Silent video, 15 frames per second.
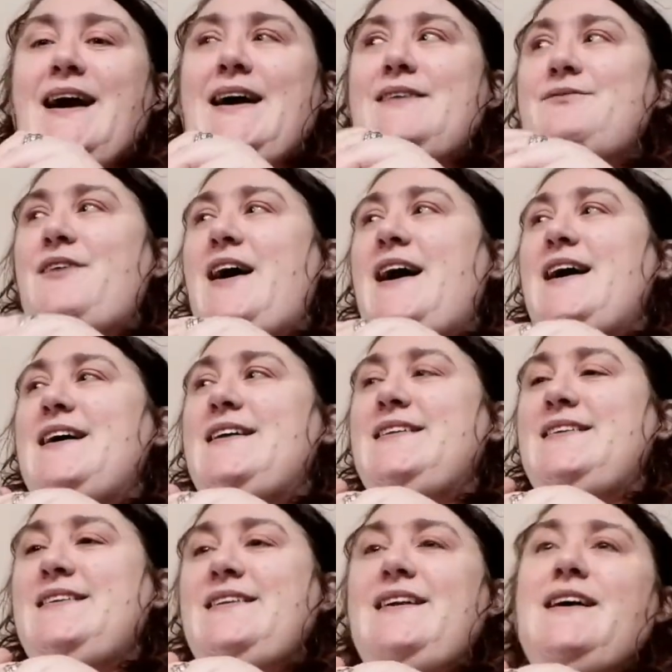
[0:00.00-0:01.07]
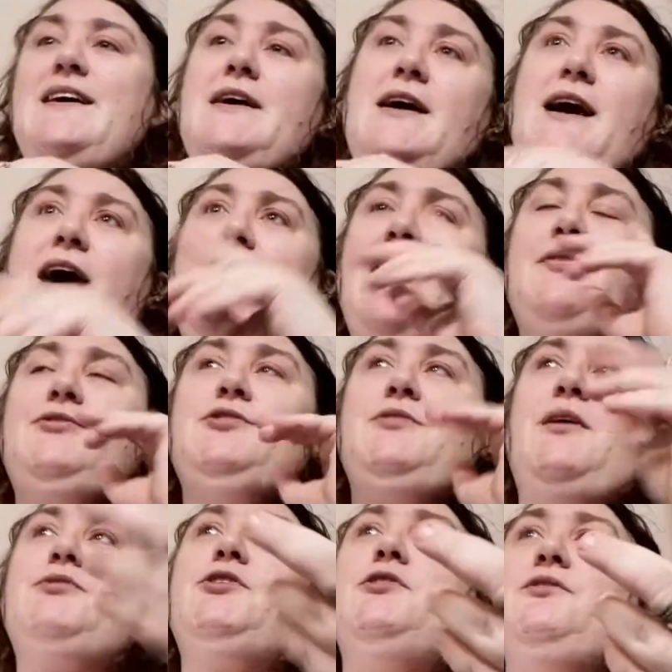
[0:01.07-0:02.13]
And then after
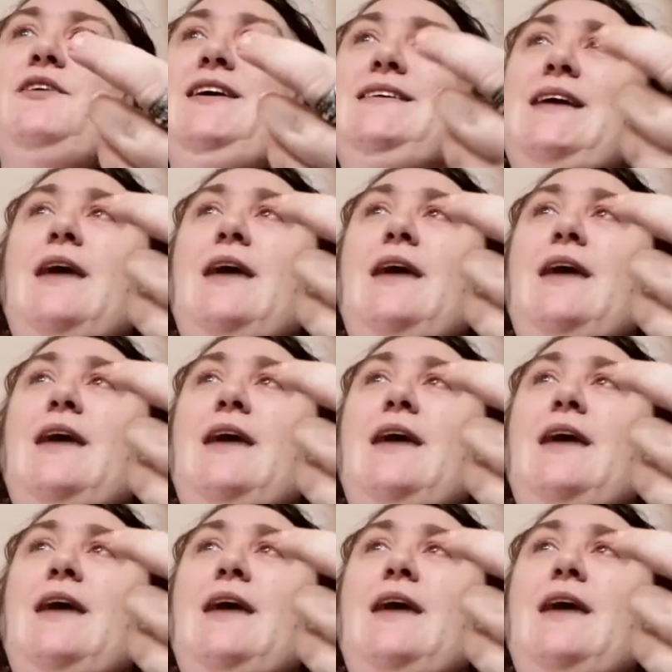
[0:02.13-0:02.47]
I've done these,